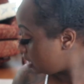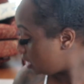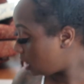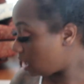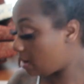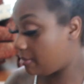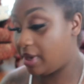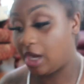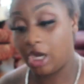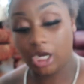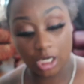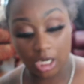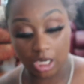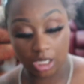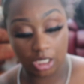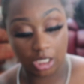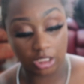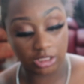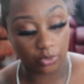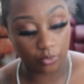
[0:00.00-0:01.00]
I mean a
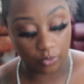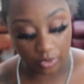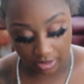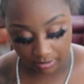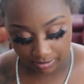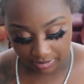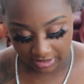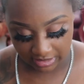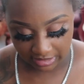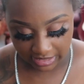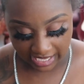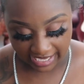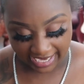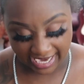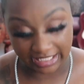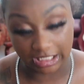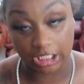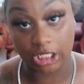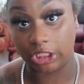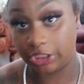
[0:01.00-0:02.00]
color 1B. I
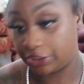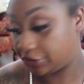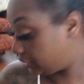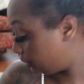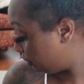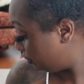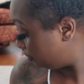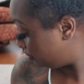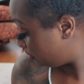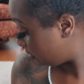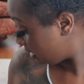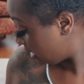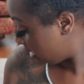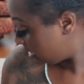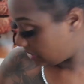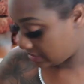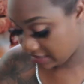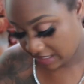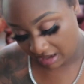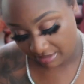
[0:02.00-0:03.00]
got a color 2.
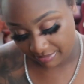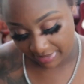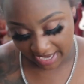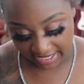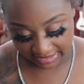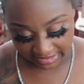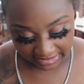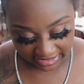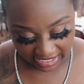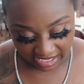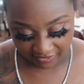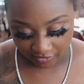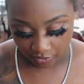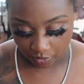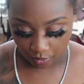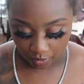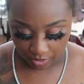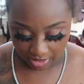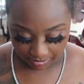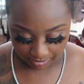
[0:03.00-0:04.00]
I'm mad they didn't have a
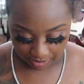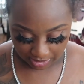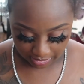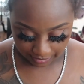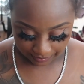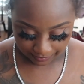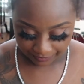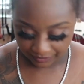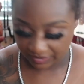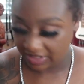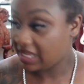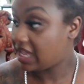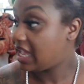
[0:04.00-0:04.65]
1B.